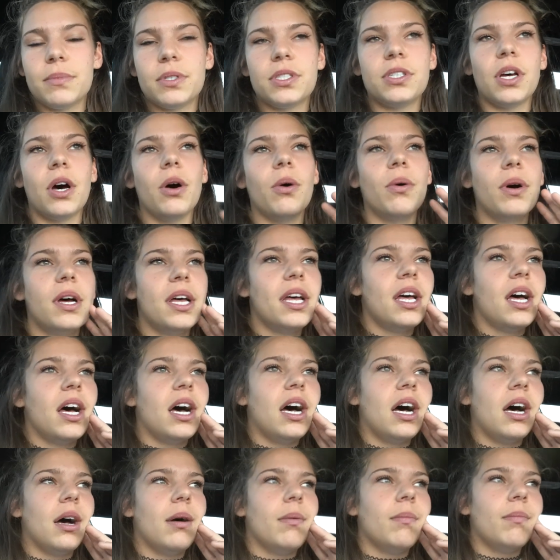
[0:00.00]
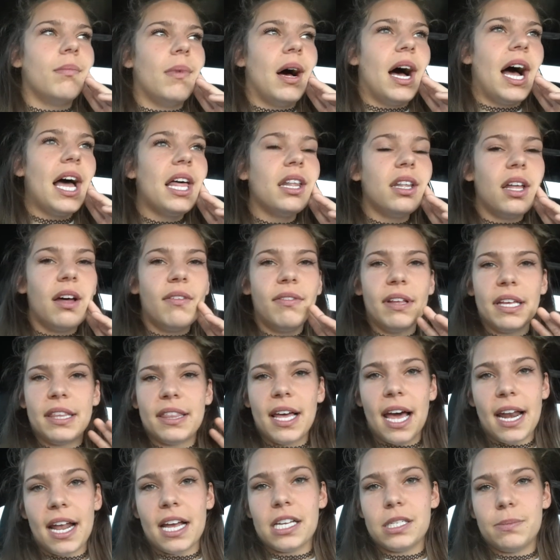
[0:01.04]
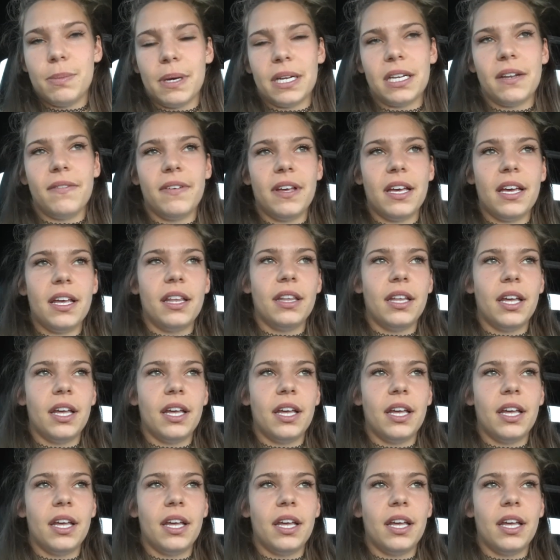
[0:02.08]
So I love like that aspect of it.